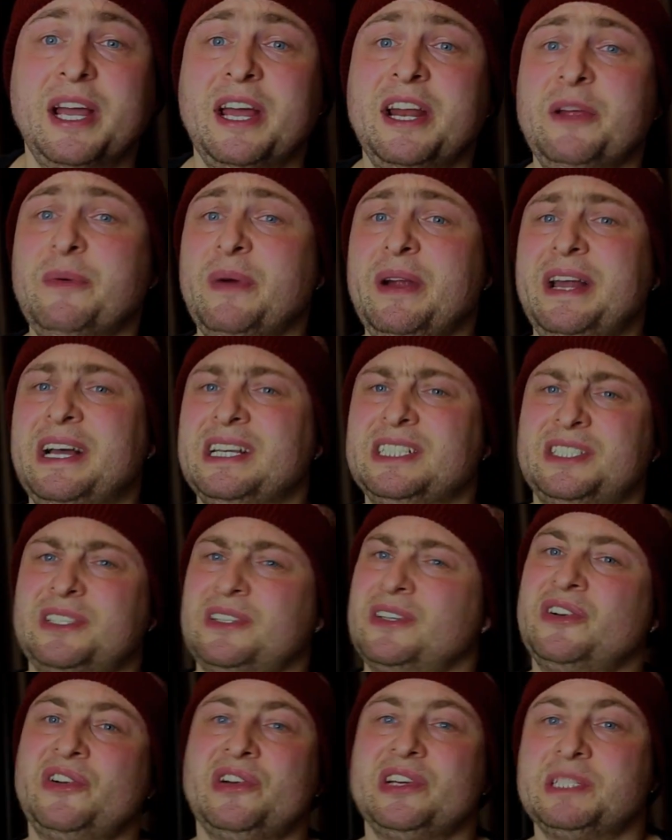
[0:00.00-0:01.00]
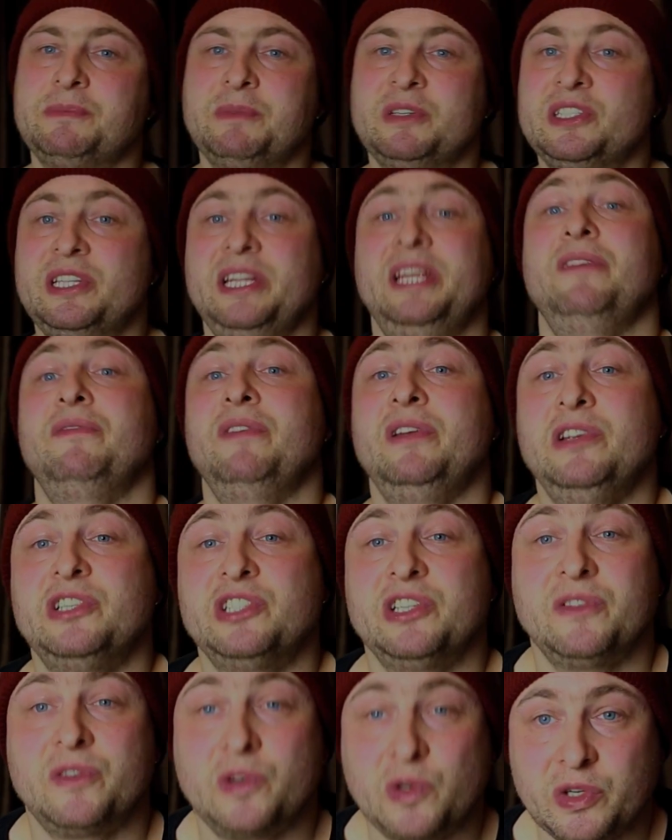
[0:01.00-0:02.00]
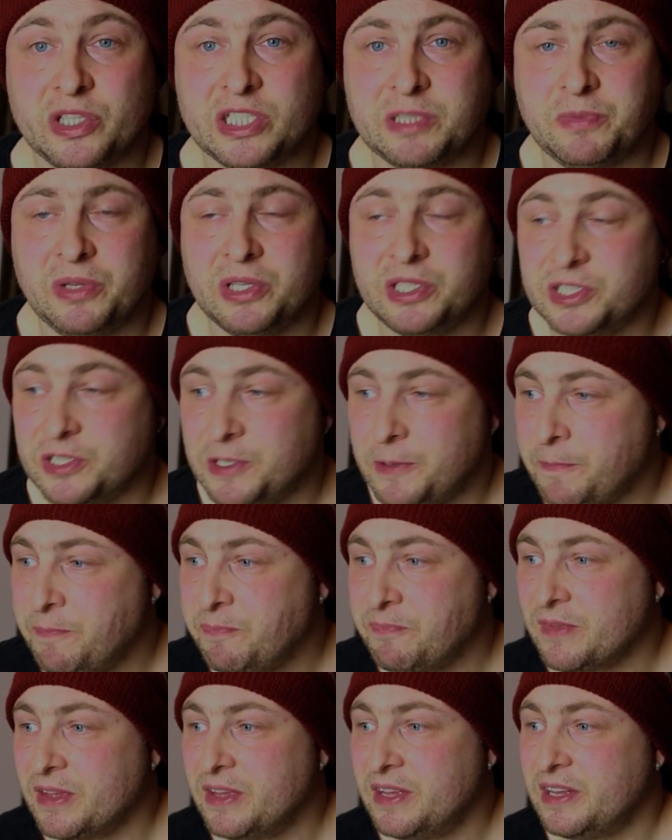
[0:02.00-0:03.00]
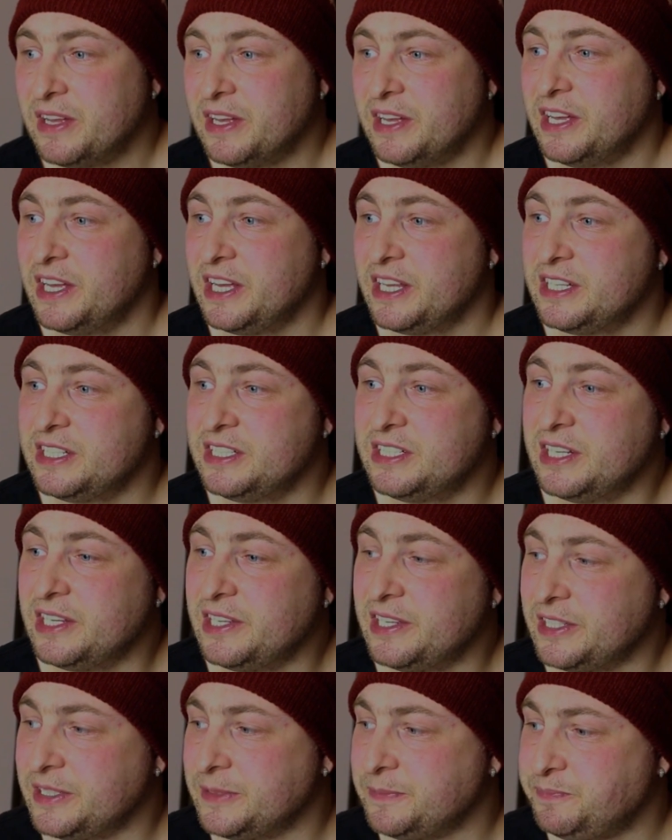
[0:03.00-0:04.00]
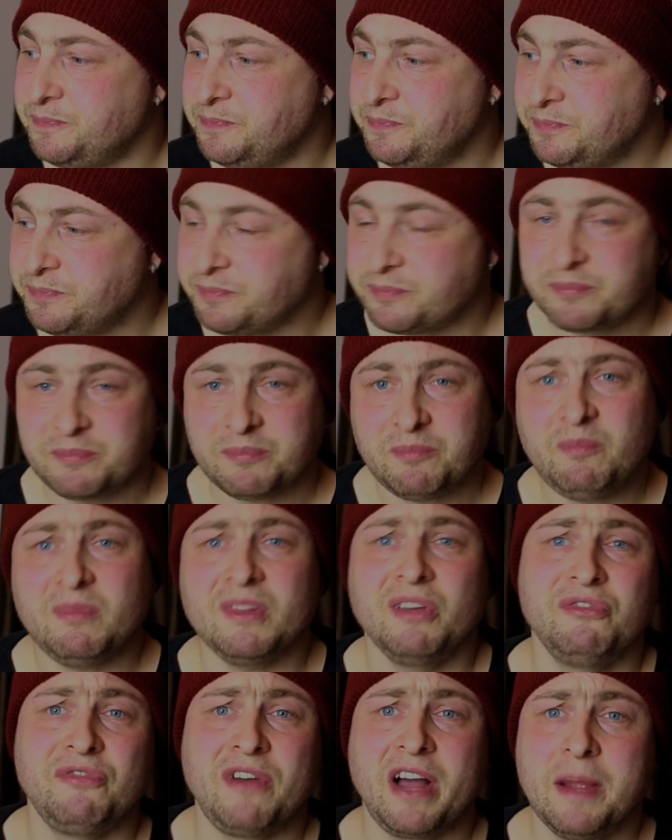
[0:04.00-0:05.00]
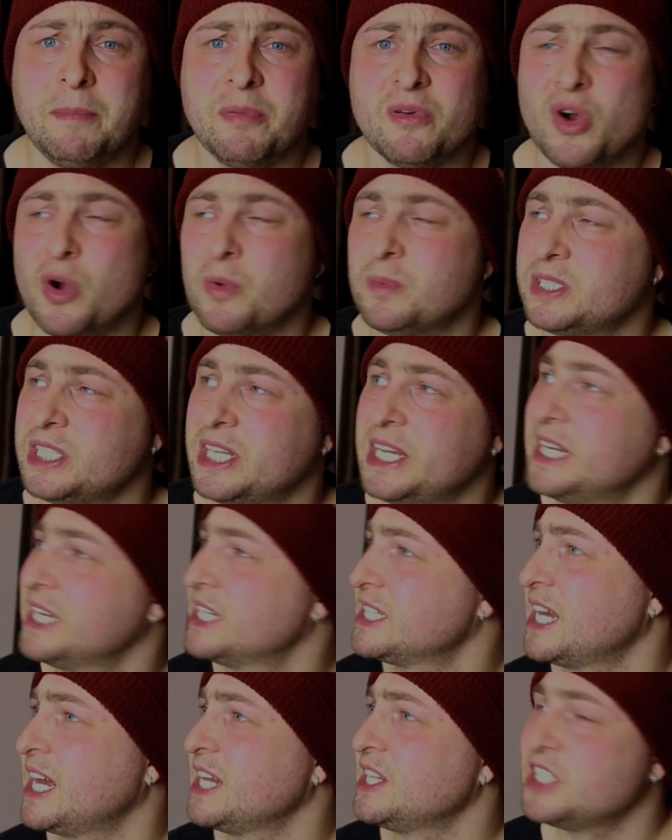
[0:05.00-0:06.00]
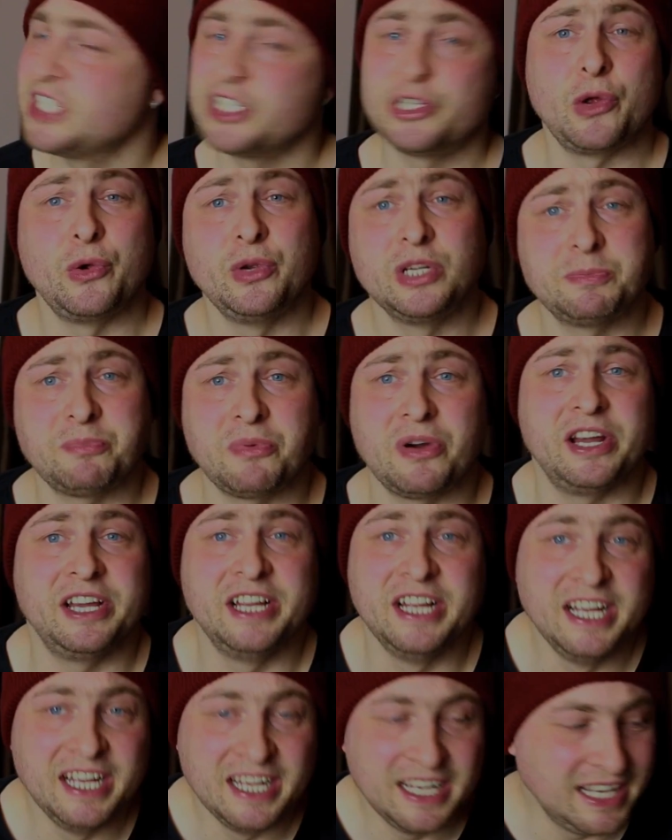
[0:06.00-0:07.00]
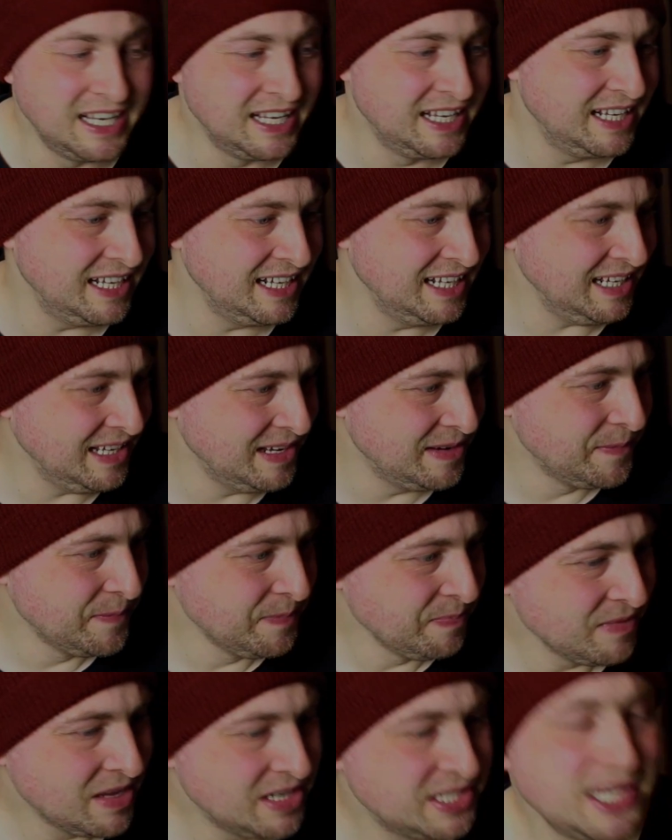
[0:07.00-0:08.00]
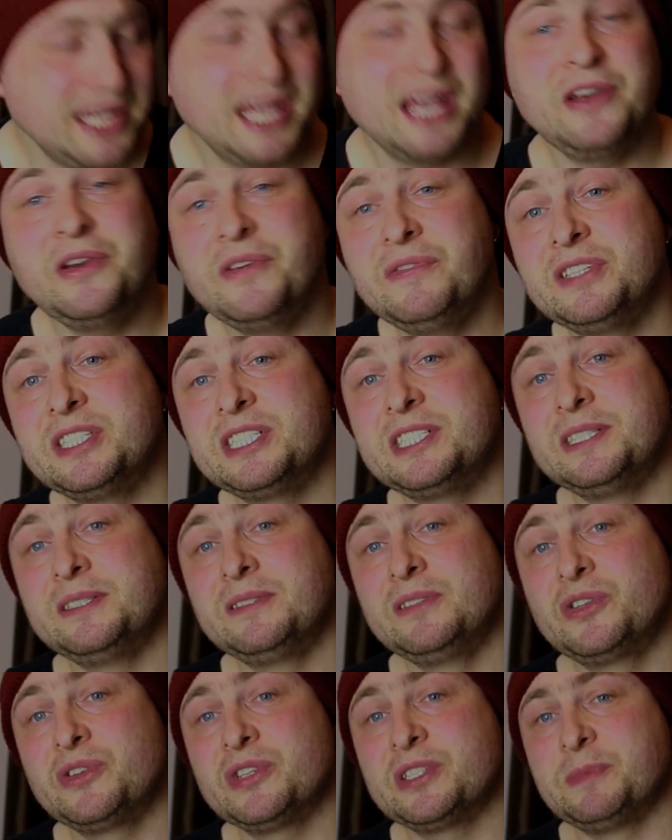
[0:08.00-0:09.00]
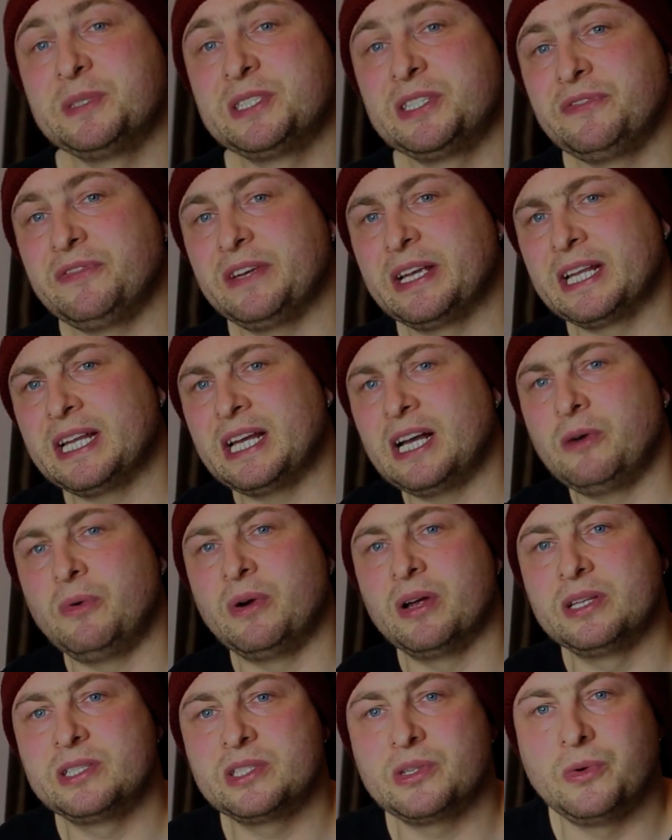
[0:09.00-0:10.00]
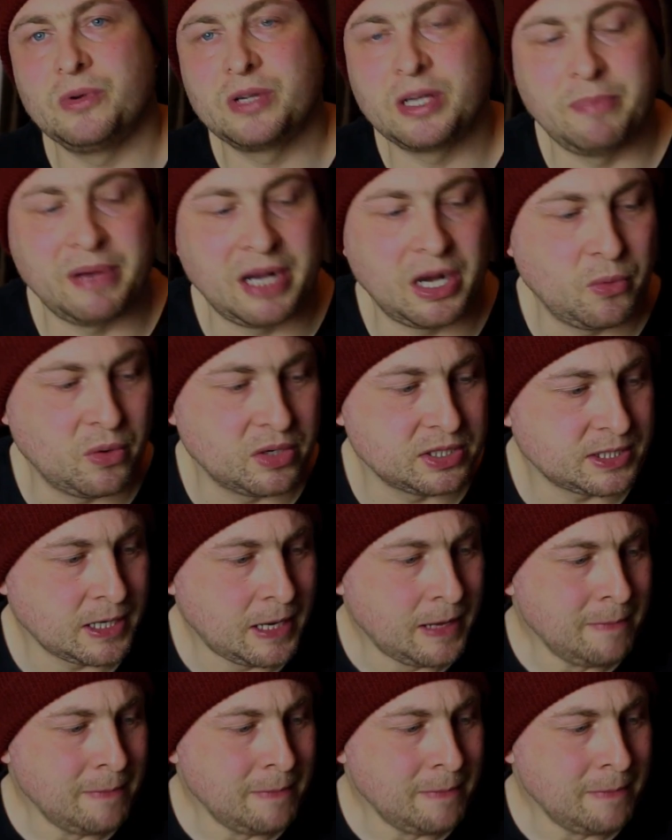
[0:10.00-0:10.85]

anyway, that's Christmas. The evolution of Christmas, and fibre optics and snow spray. So yeah, another Christmassy thing that I want to talk about was,